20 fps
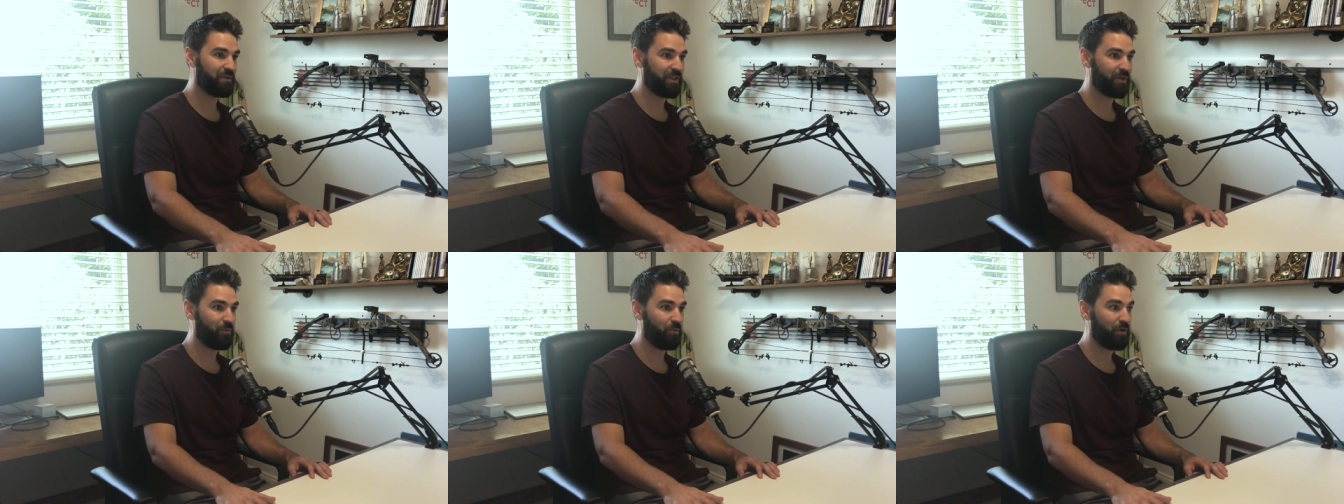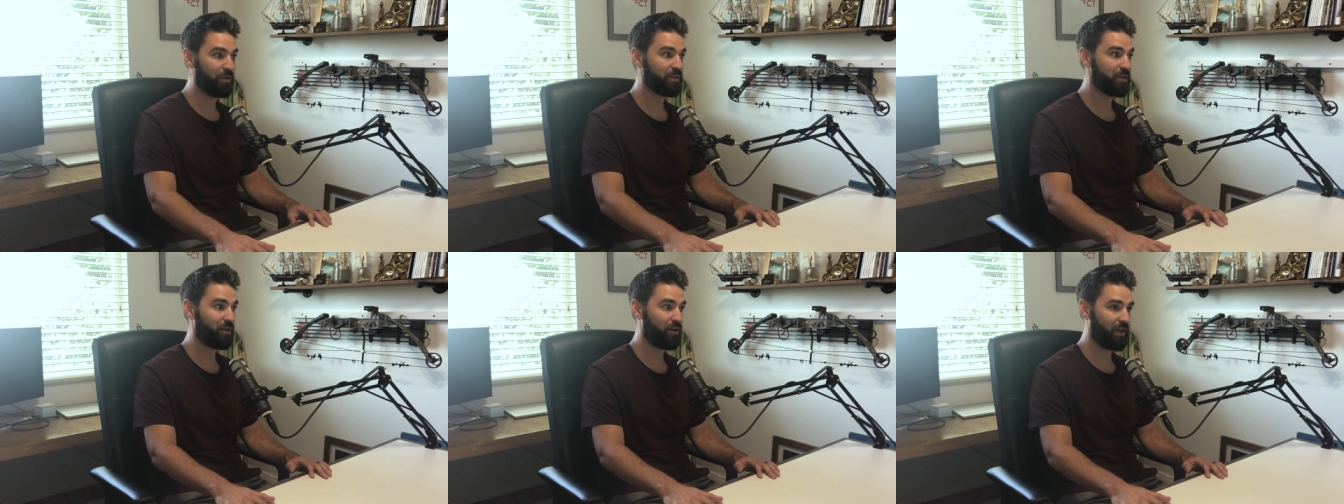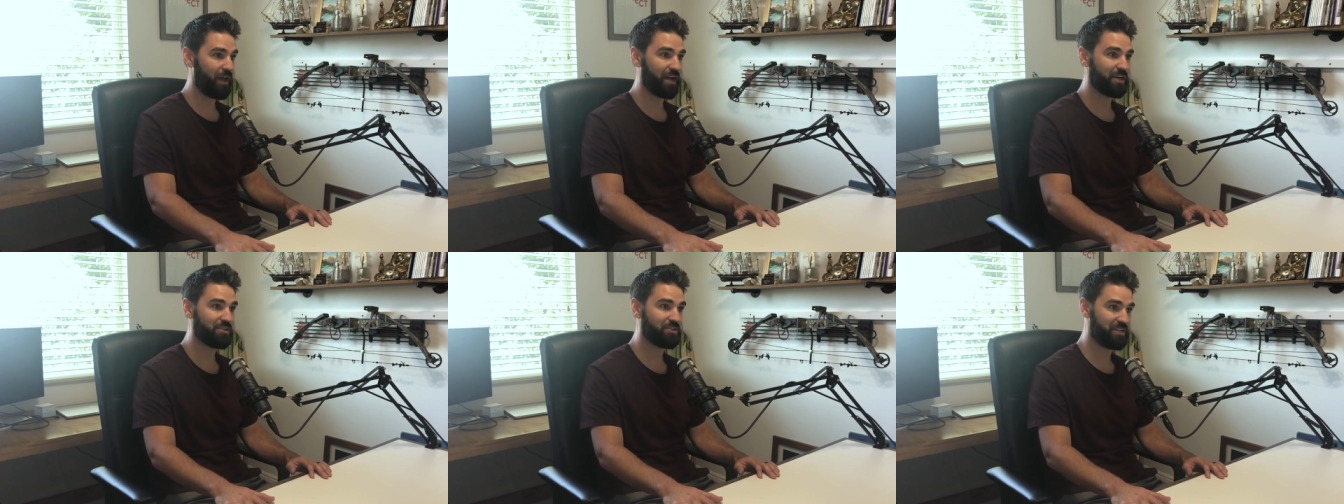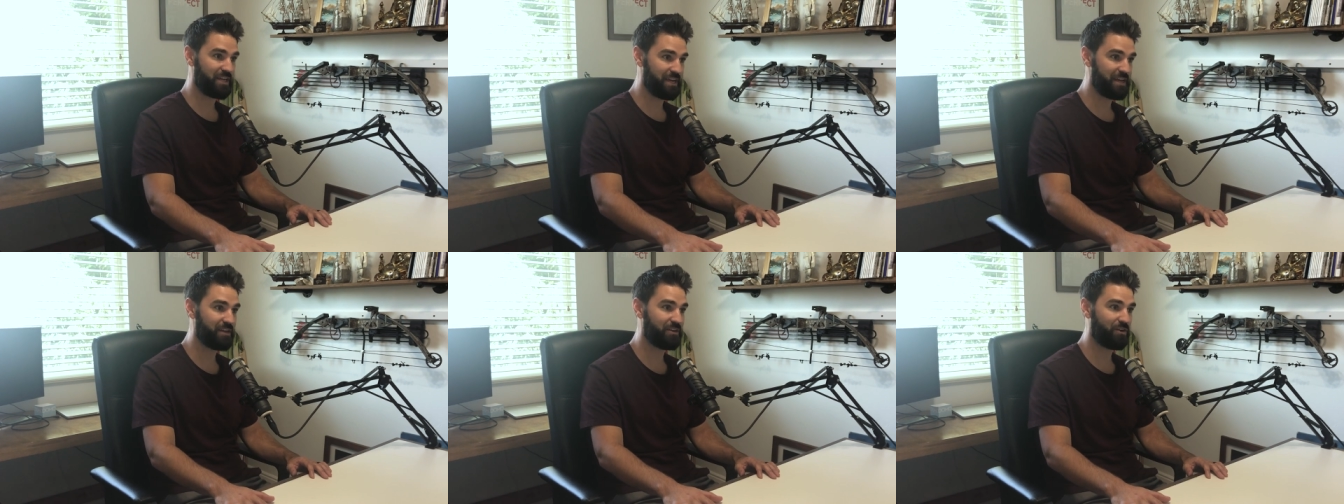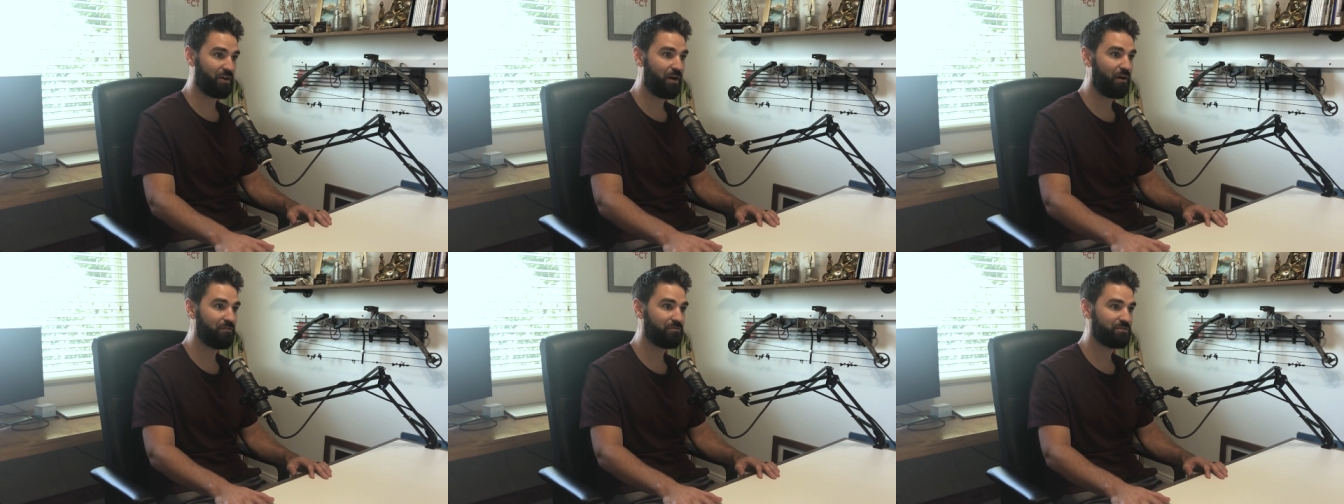then one that I'll actually hand
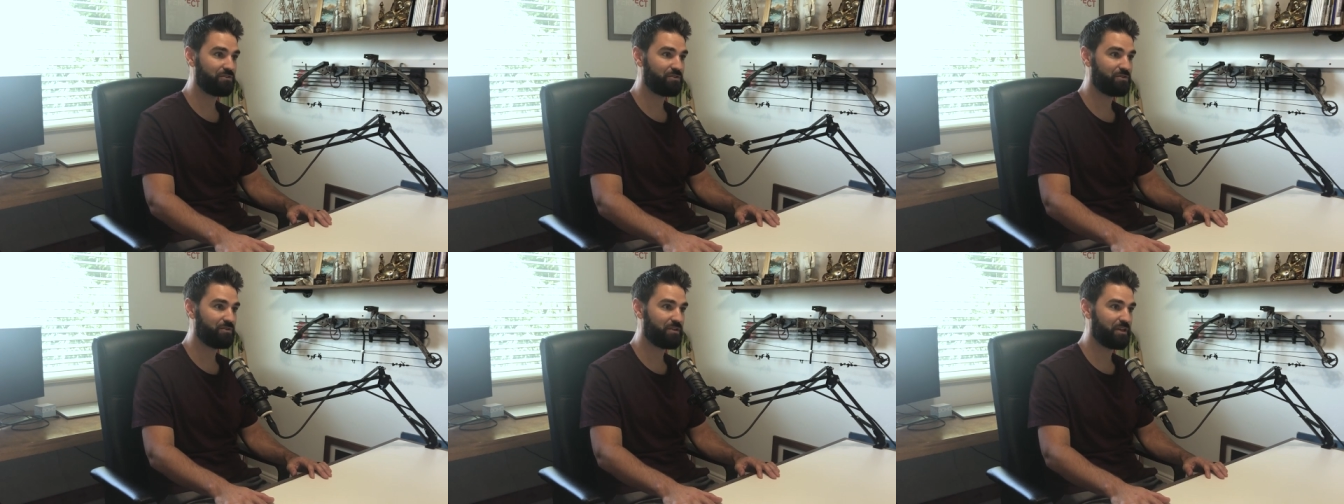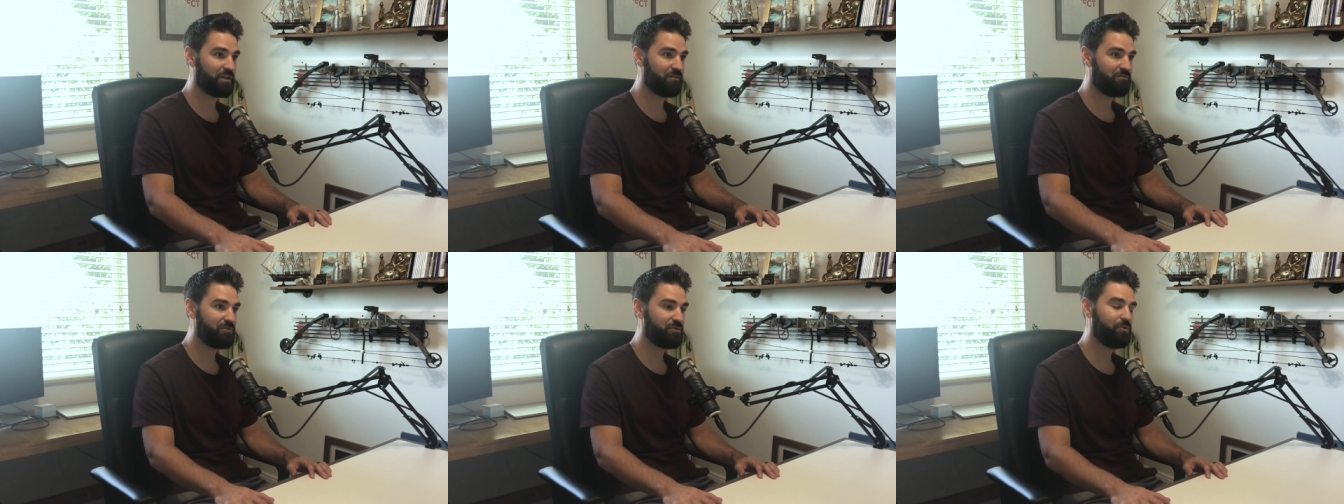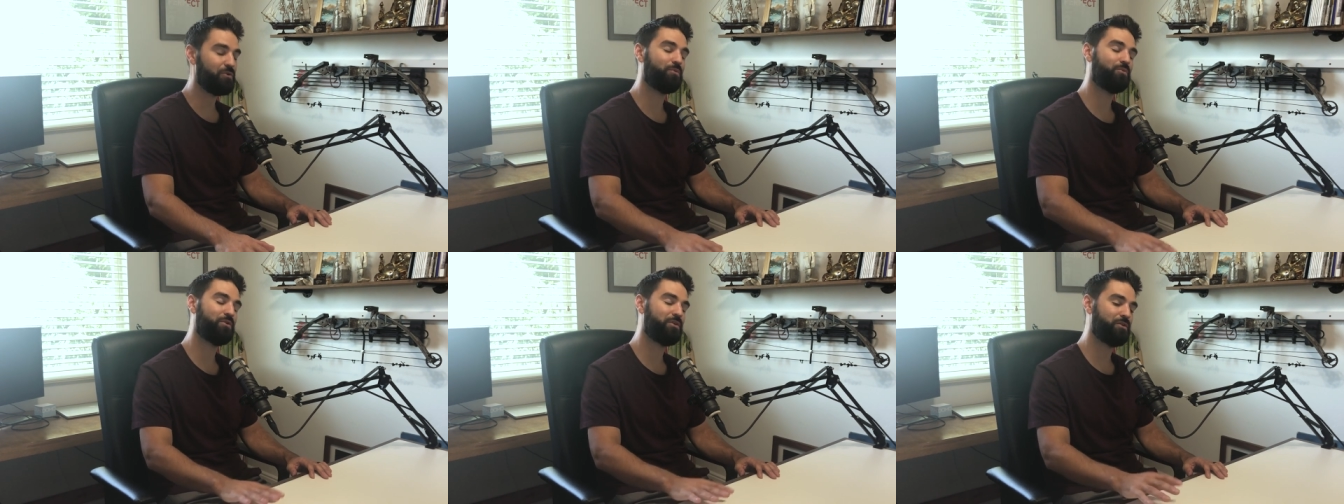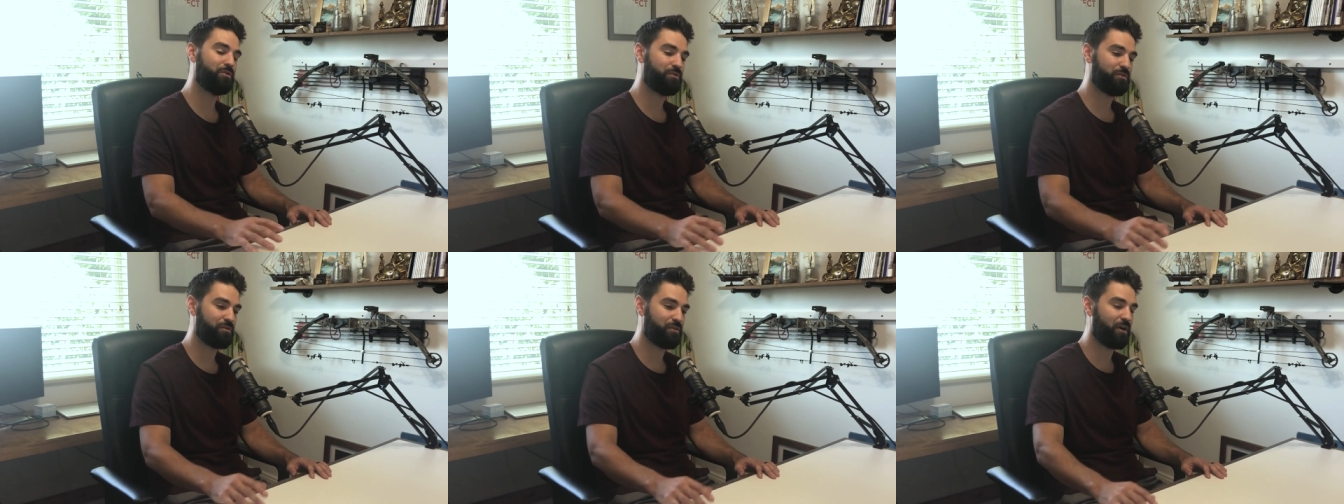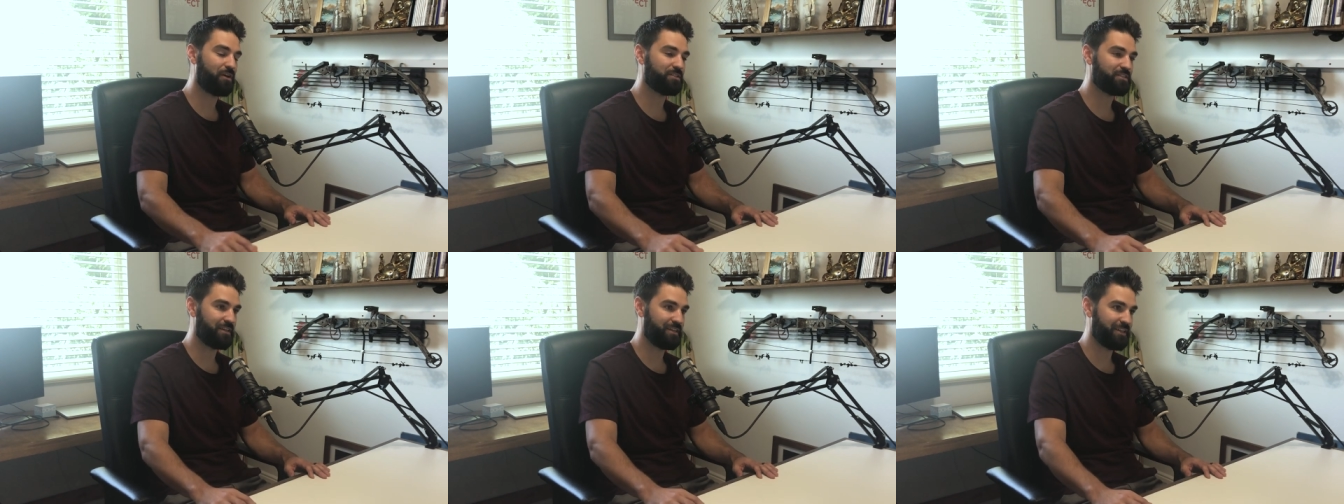off to the interviewer. What mm-hmm. your
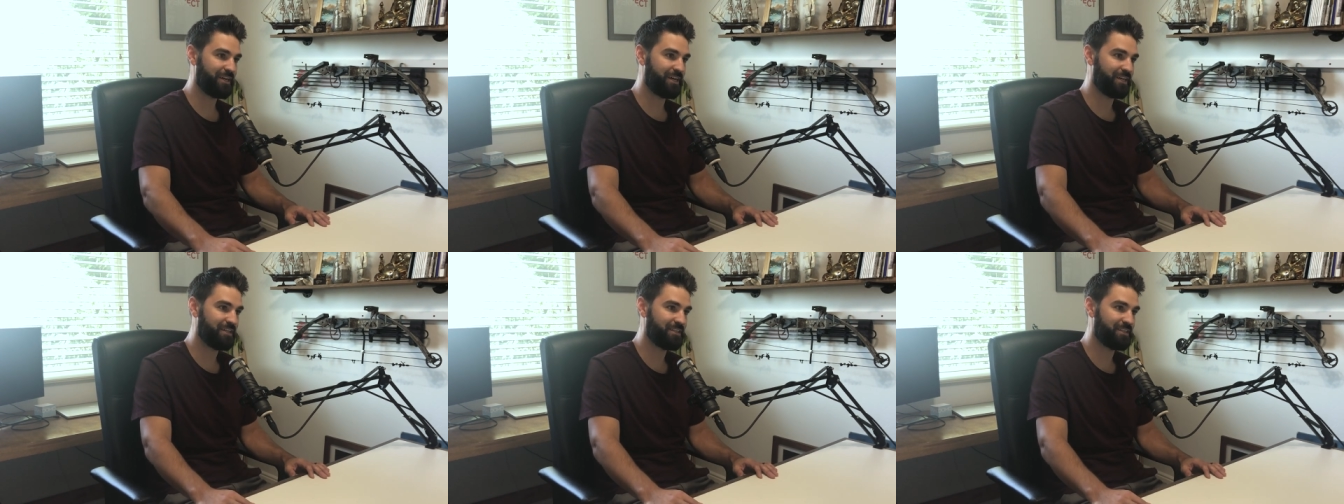thoughts on that?